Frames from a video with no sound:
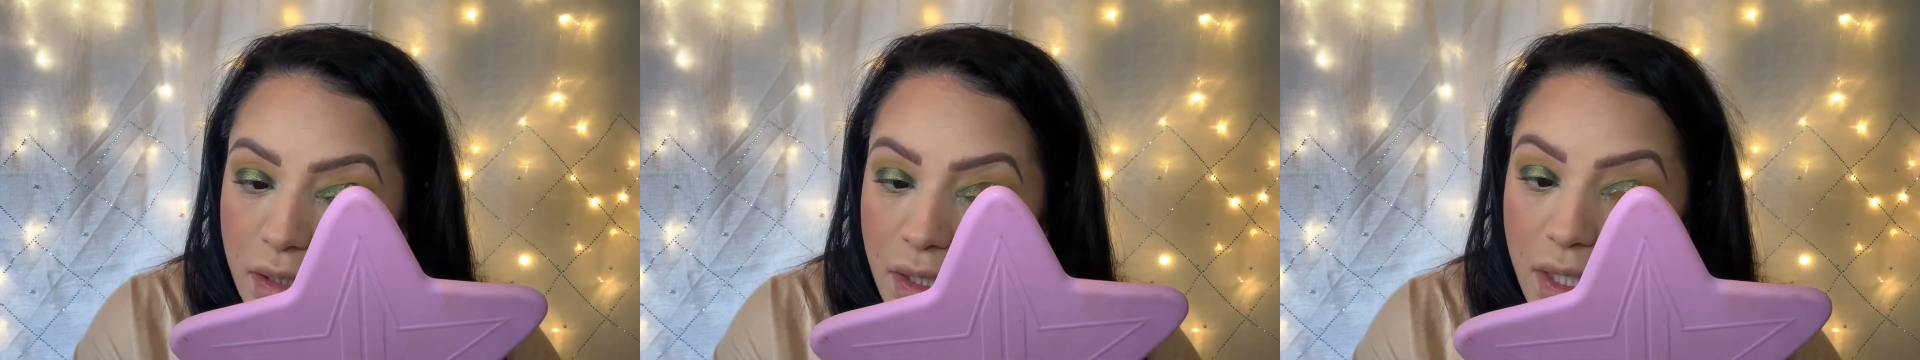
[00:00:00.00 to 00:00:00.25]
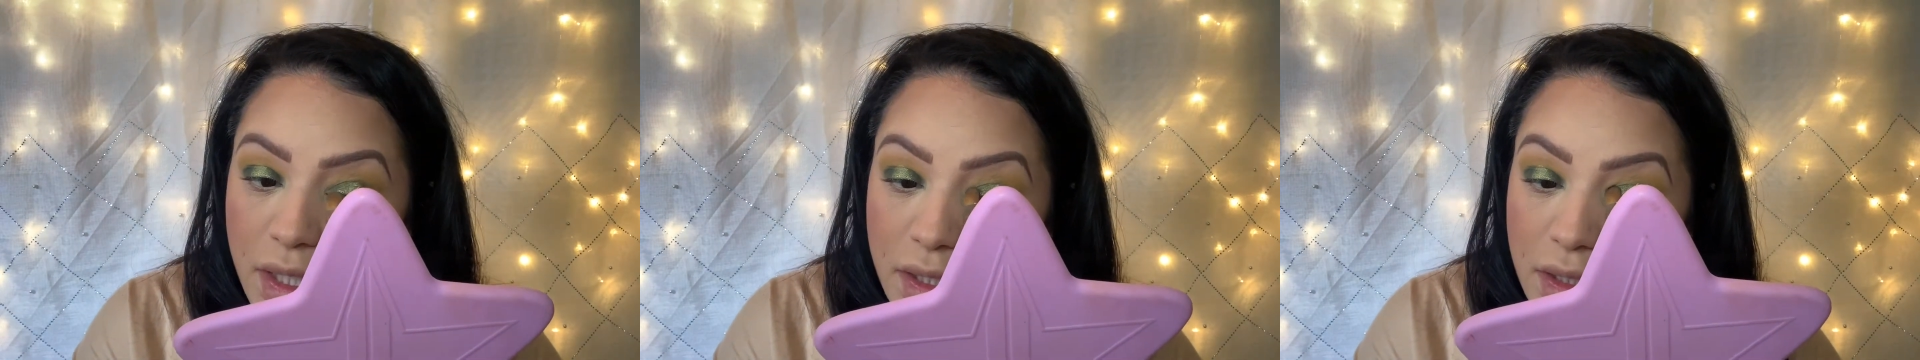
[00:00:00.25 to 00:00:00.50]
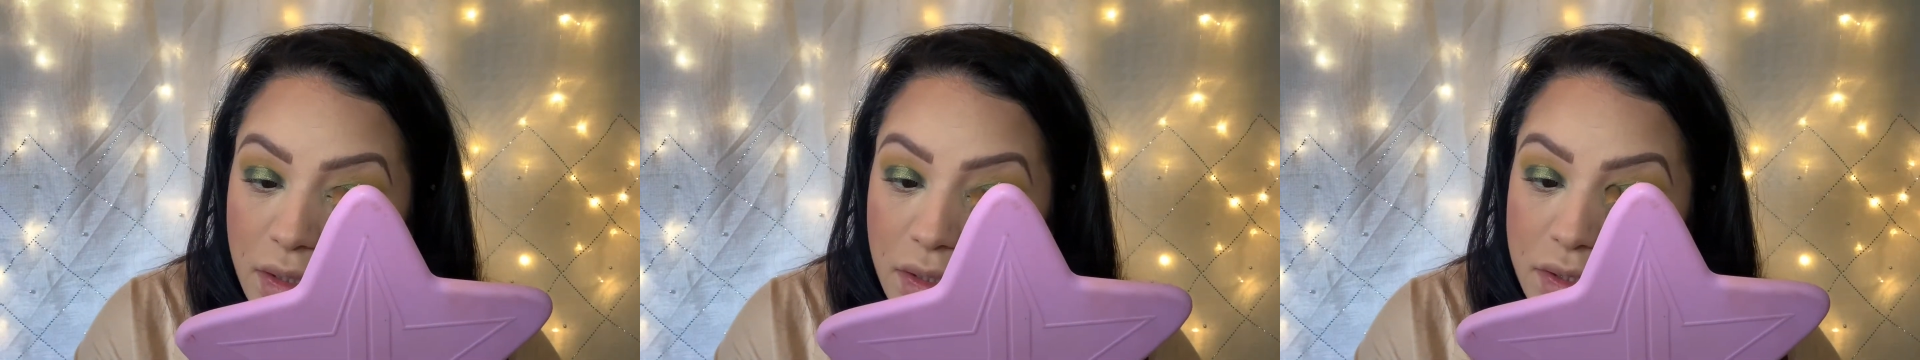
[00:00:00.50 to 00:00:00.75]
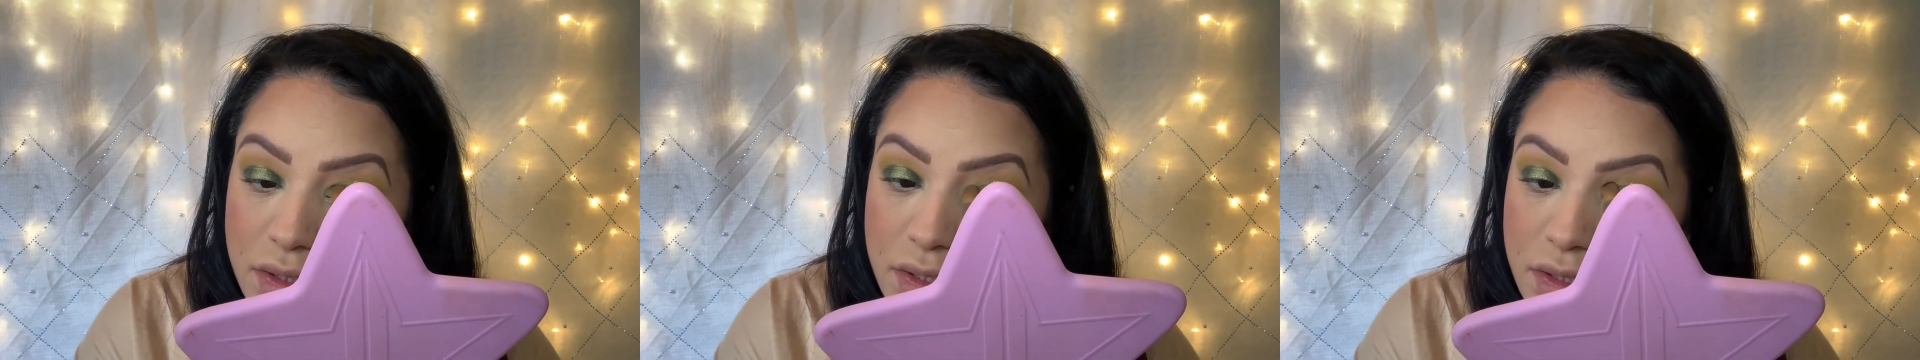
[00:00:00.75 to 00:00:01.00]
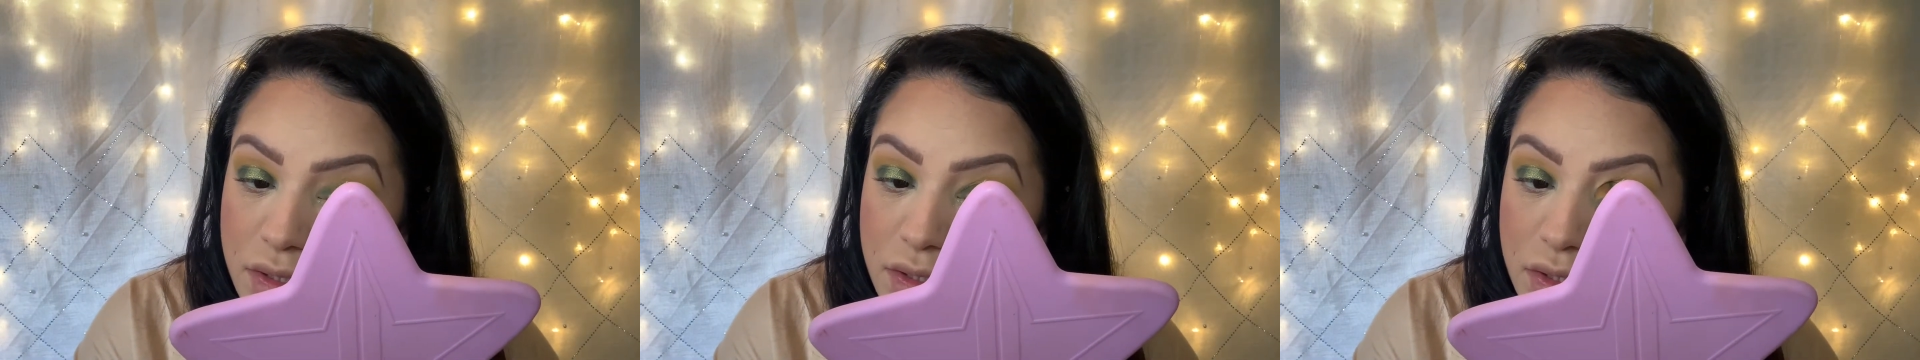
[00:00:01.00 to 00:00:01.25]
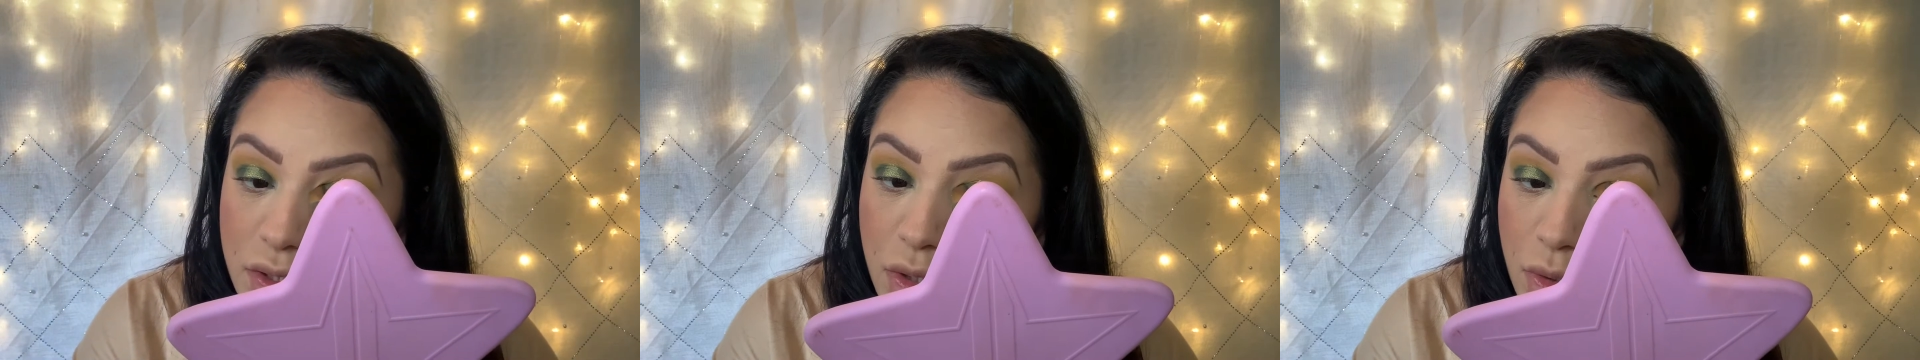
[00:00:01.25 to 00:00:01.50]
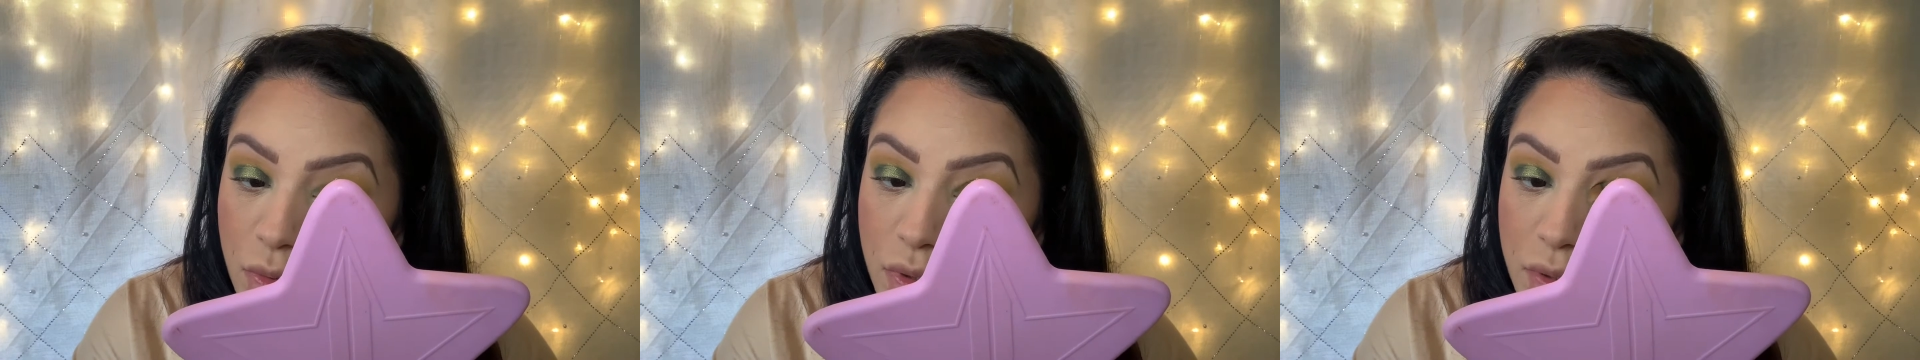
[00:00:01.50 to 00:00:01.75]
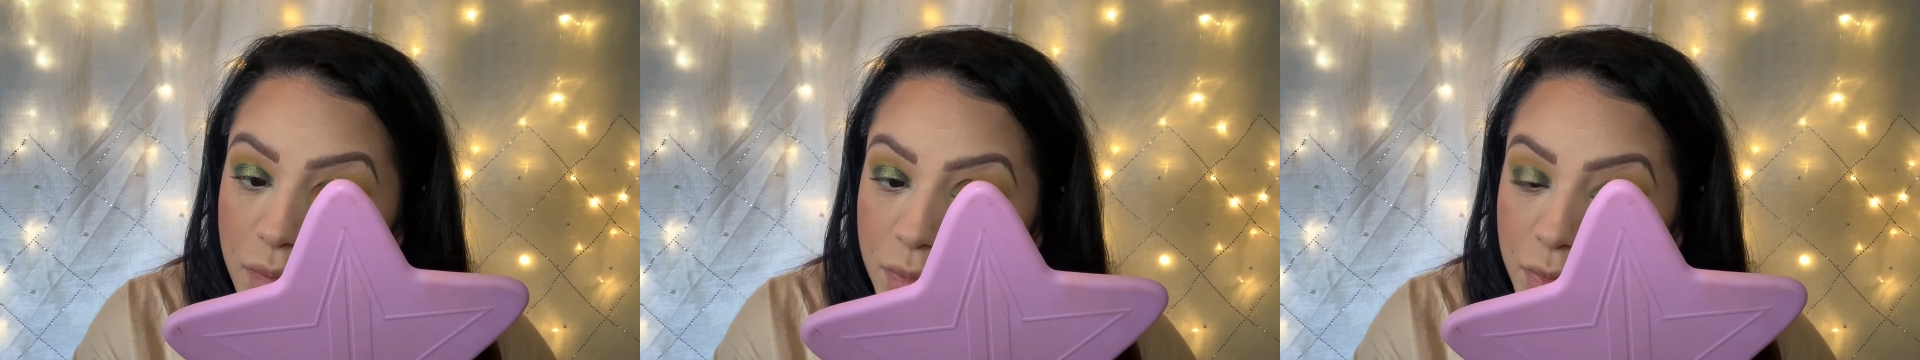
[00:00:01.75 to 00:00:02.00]
And it looks just so
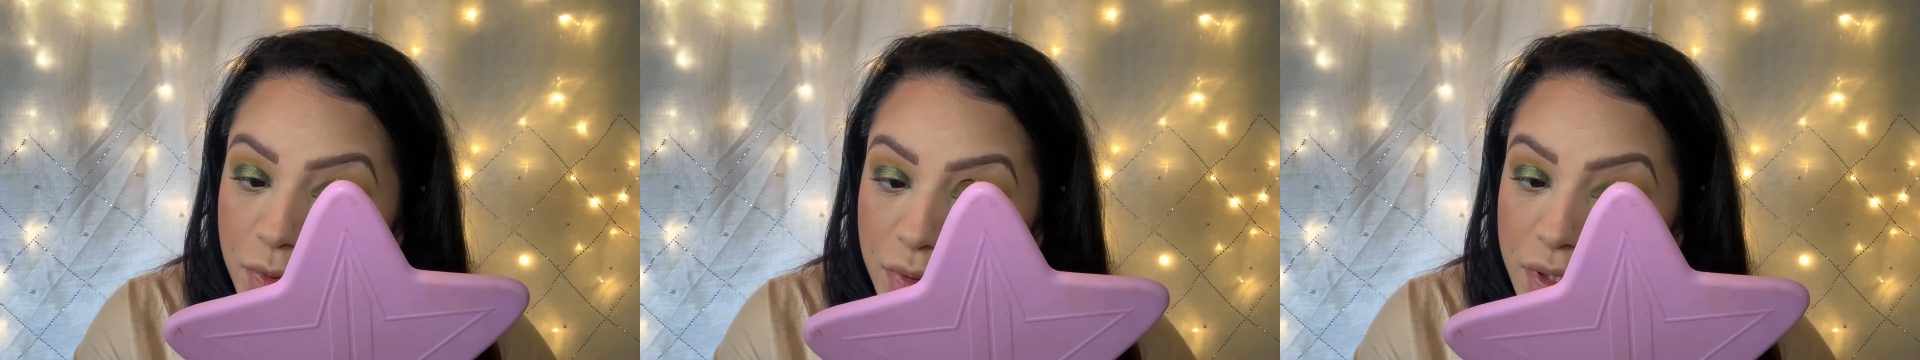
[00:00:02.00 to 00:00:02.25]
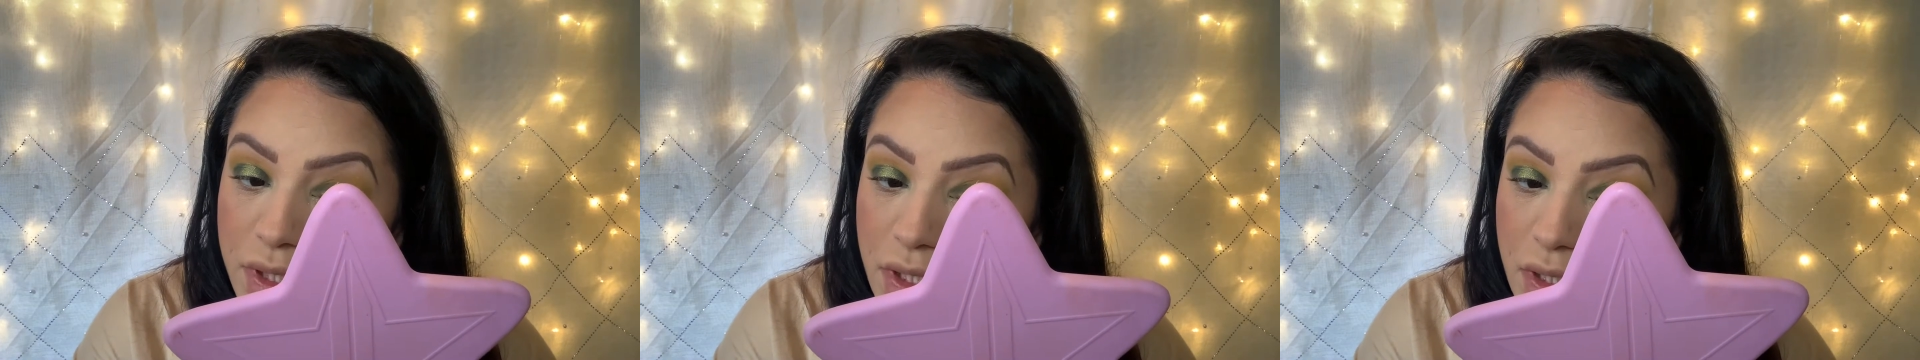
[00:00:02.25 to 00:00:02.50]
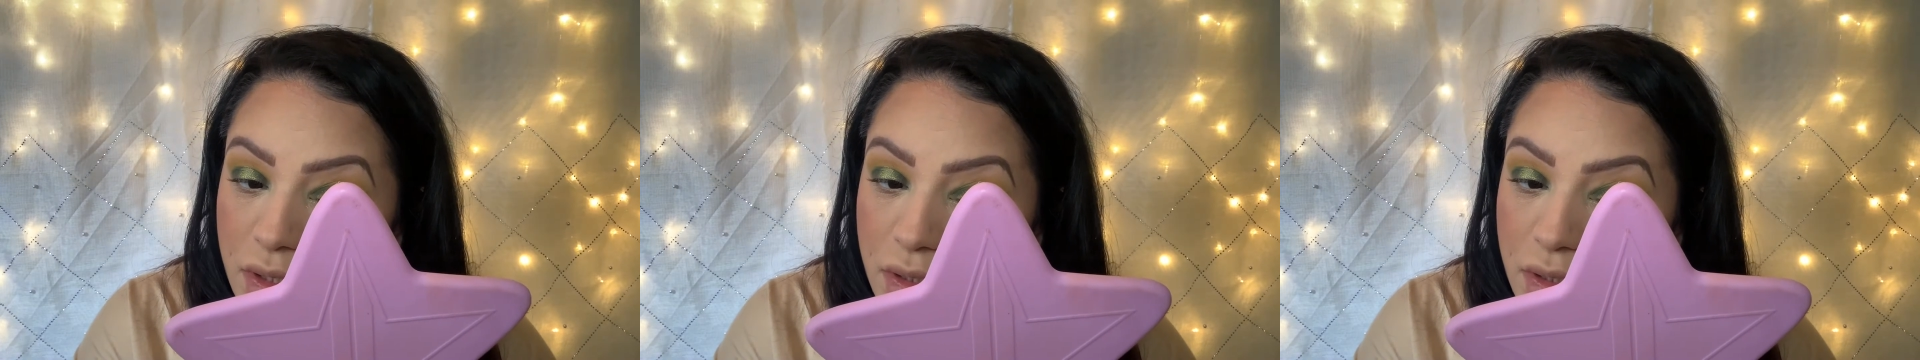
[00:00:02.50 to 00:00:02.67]
pretty.